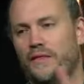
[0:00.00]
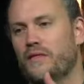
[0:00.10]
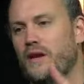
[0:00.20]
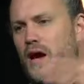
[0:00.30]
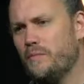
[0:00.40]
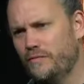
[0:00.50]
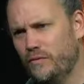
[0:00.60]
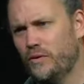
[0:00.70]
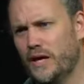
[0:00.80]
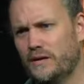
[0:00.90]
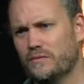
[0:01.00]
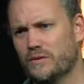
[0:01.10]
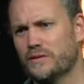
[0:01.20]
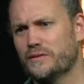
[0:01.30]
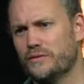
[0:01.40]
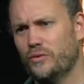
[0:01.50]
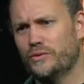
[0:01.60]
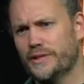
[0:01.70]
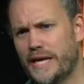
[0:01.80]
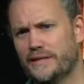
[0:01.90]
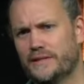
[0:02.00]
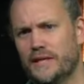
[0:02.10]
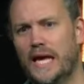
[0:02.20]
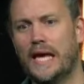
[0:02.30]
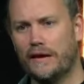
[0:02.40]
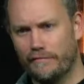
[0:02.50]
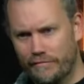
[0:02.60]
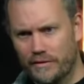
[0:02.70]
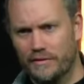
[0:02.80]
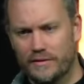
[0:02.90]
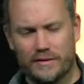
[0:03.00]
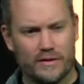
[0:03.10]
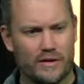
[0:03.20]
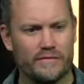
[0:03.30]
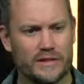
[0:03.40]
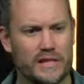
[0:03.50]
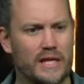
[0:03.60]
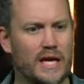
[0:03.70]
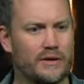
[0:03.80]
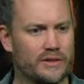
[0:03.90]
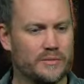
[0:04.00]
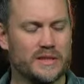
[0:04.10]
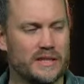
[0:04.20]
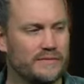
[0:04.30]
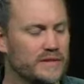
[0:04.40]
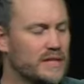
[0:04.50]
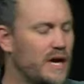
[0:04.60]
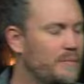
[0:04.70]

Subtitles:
and the night before that was All Saints Eve. Obviously, like Christmas Eve is the